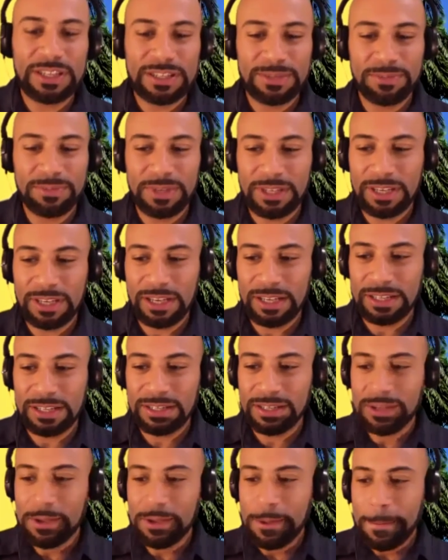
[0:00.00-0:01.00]

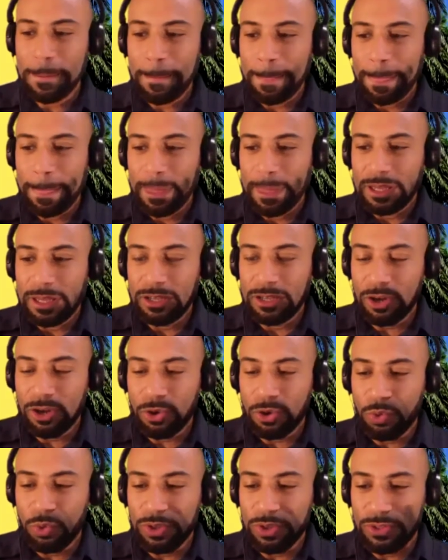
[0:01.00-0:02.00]
because
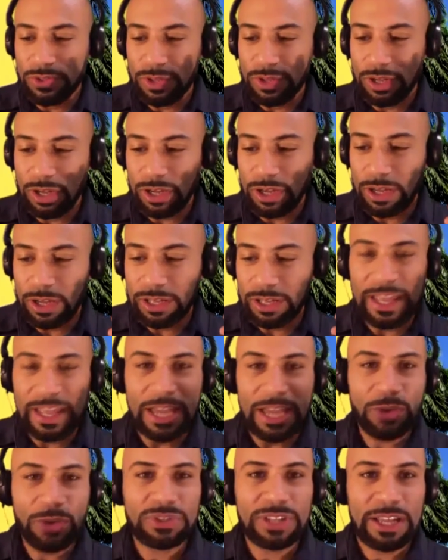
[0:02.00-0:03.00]
with a
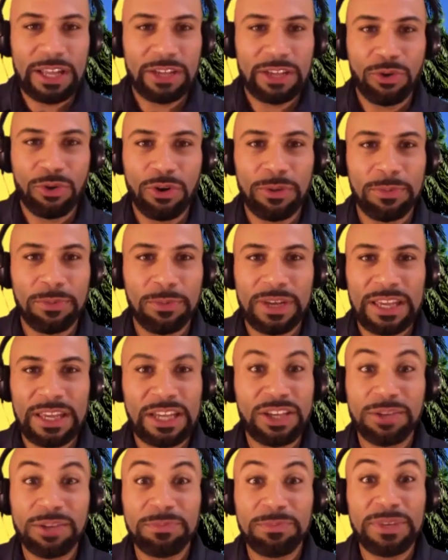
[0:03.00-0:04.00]
language like Yoruba, it
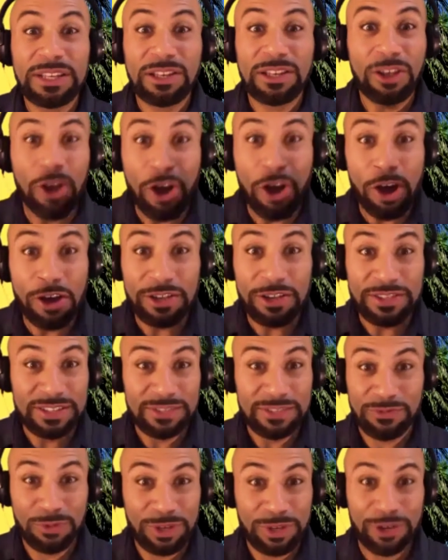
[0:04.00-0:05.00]
could be lost
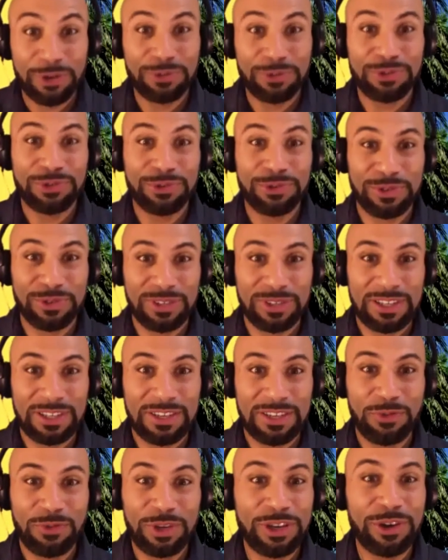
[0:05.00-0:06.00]
if we don't do it,
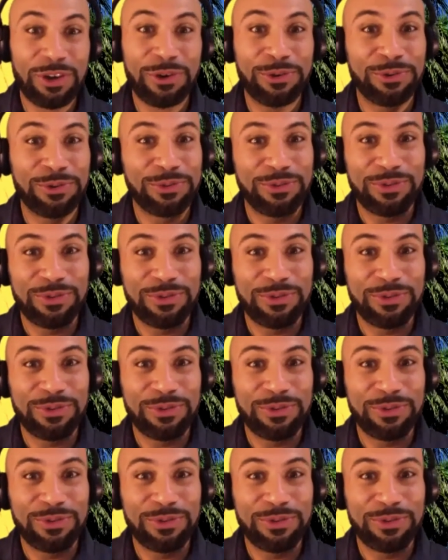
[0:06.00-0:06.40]
if we don't